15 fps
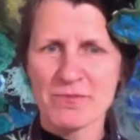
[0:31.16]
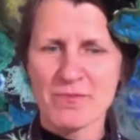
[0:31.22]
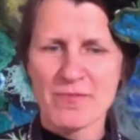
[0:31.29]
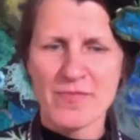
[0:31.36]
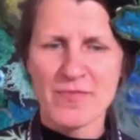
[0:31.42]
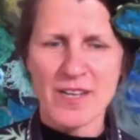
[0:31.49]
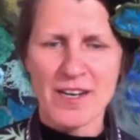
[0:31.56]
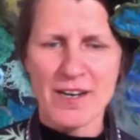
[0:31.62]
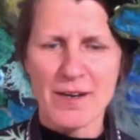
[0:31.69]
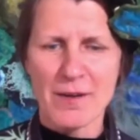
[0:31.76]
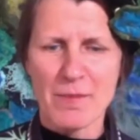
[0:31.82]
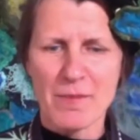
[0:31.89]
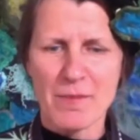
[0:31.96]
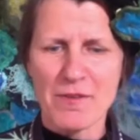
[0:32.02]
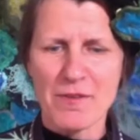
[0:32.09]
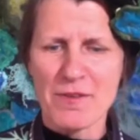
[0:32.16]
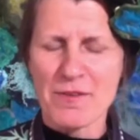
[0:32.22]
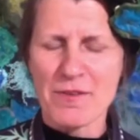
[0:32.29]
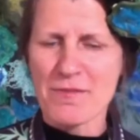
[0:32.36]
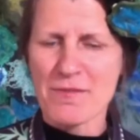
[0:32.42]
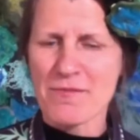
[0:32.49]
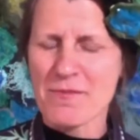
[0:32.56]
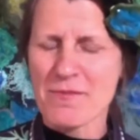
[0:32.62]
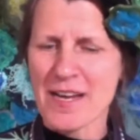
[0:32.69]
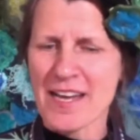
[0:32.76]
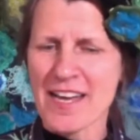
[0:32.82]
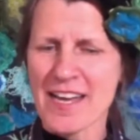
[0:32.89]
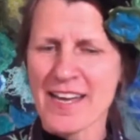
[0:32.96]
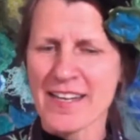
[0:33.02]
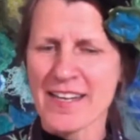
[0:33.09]

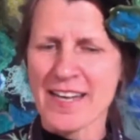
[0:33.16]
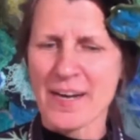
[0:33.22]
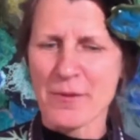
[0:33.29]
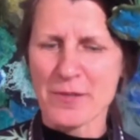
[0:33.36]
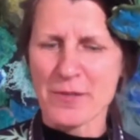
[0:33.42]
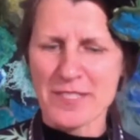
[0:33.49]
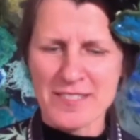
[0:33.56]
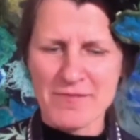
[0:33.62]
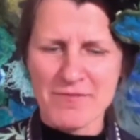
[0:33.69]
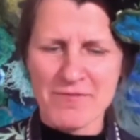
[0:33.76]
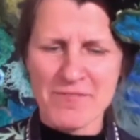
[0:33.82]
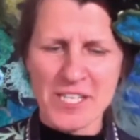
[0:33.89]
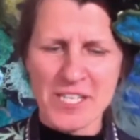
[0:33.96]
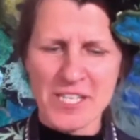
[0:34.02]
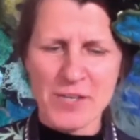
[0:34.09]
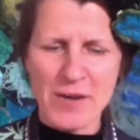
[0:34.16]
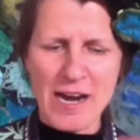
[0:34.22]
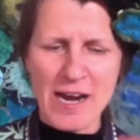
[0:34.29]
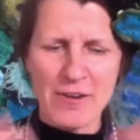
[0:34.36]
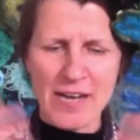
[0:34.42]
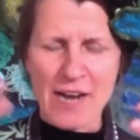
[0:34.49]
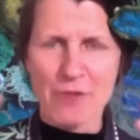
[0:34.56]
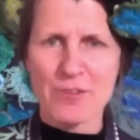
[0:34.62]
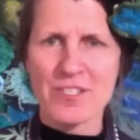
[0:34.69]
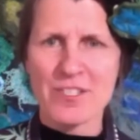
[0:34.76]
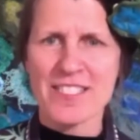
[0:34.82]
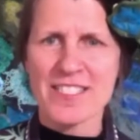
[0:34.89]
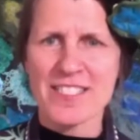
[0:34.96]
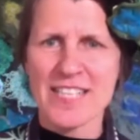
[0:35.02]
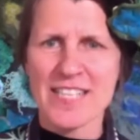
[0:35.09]
and I will figure out how to
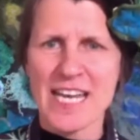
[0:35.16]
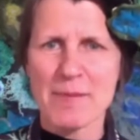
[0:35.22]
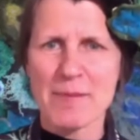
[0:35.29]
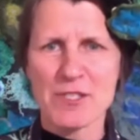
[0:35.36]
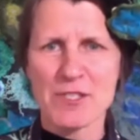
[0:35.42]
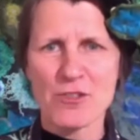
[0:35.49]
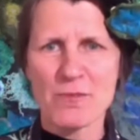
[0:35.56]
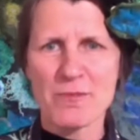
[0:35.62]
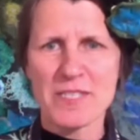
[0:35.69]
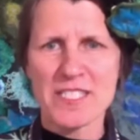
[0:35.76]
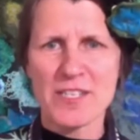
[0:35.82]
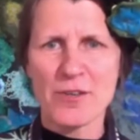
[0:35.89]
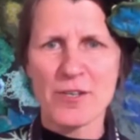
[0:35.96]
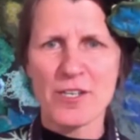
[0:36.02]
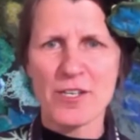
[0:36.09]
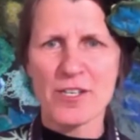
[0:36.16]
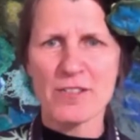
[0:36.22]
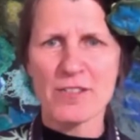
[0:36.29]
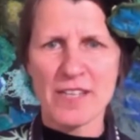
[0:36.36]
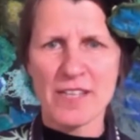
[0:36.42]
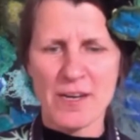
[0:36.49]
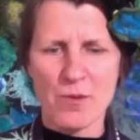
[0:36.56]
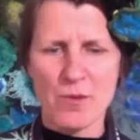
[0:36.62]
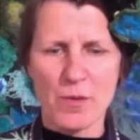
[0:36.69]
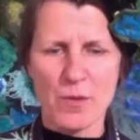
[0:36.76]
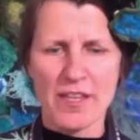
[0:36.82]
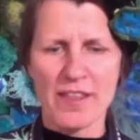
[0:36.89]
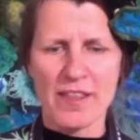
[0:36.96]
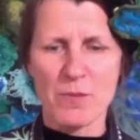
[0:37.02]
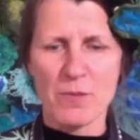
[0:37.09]
tame a certain material
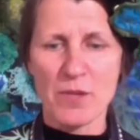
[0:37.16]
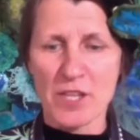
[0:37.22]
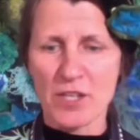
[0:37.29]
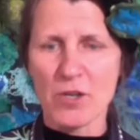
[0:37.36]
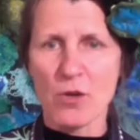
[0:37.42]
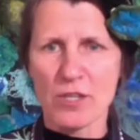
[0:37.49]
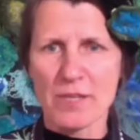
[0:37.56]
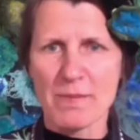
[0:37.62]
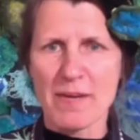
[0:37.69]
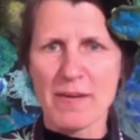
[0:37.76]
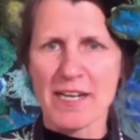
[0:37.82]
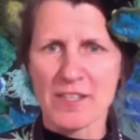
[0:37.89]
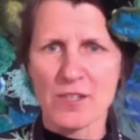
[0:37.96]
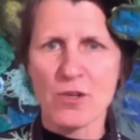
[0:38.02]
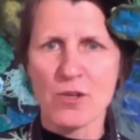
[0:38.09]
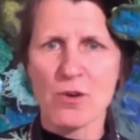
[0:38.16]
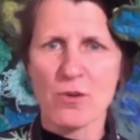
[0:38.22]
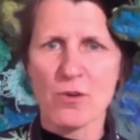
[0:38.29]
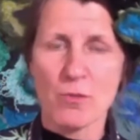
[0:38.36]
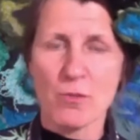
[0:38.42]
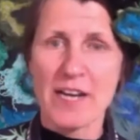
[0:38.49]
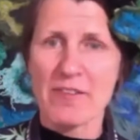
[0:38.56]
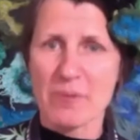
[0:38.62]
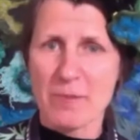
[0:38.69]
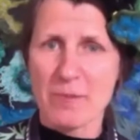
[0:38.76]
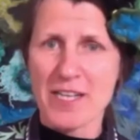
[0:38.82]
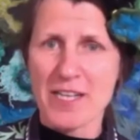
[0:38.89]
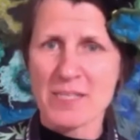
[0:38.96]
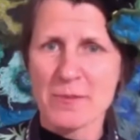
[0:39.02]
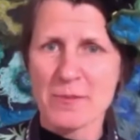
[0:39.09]
with a goal in mind. The goal, whenever
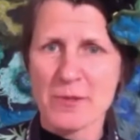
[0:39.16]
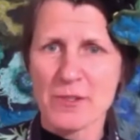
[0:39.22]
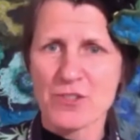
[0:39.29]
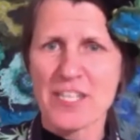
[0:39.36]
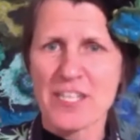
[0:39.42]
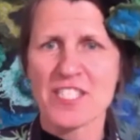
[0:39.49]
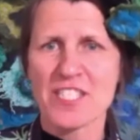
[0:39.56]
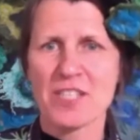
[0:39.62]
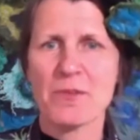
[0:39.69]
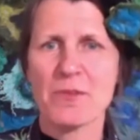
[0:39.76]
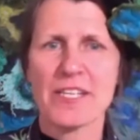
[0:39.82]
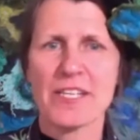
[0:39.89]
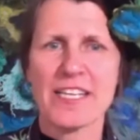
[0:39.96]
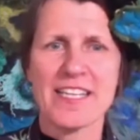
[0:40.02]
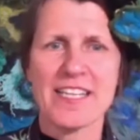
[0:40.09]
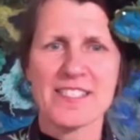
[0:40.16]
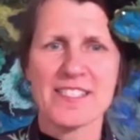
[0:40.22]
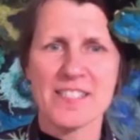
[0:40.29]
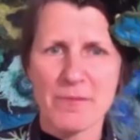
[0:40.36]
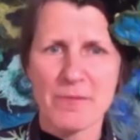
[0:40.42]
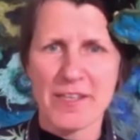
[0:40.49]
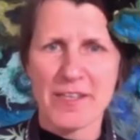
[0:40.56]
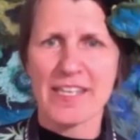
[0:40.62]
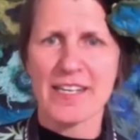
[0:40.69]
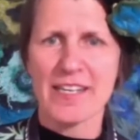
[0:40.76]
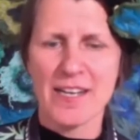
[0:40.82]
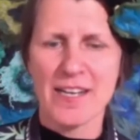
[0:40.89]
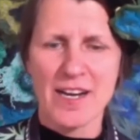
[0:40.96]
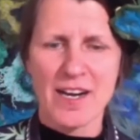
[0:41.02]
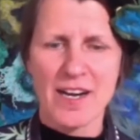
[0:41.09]
possible, trying to communicate something
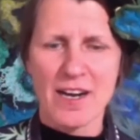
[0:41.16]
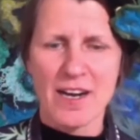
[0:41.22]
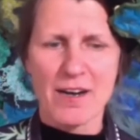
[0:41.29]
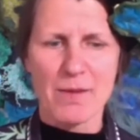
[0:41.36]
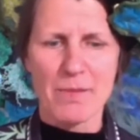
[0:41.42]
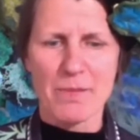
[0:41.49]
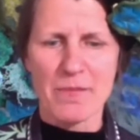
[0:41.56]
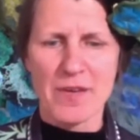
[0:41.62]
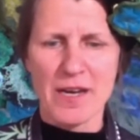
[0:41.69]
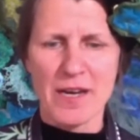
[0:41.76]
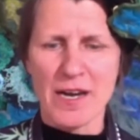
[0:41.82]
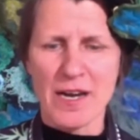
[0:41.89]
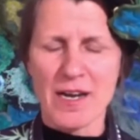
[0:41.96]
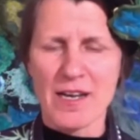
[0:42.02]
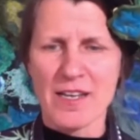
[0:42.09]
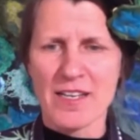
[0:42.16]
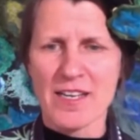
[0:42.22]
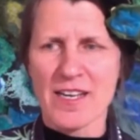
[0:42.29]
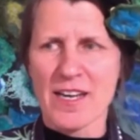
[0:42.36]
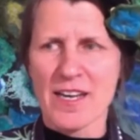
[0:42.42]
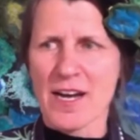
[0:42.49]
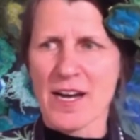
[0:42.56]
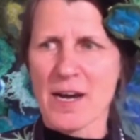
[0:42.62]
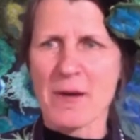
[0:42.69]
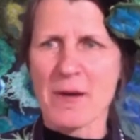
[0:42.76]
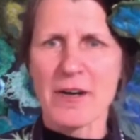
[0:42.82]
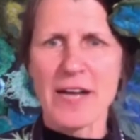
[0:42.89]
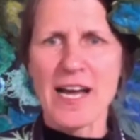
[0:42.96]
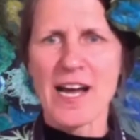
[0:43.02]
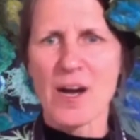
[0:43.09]
about
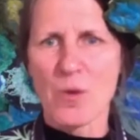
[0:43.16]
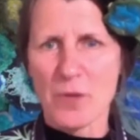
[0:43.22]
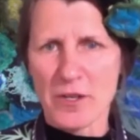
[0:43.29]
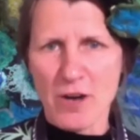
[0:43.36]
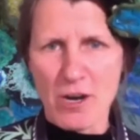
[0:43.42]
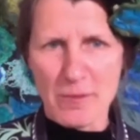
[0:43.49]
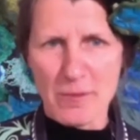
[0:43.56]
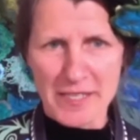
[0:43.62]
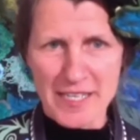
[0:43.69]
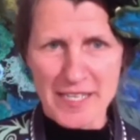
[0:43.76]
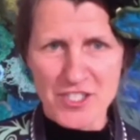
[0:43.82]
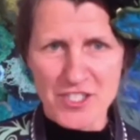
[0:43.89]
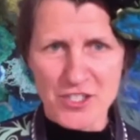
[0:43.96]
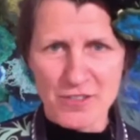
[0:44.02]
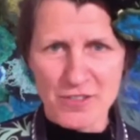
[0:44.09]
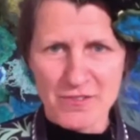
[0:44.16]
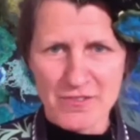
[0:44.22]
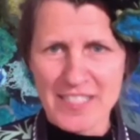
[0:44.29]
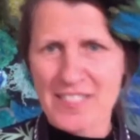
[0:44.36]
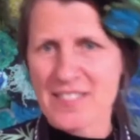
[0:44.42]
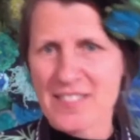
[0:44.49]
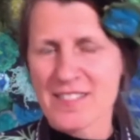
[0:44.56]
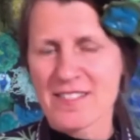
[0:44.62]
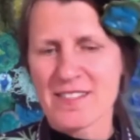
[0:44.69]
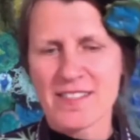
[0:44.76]
how we are harming nature. That's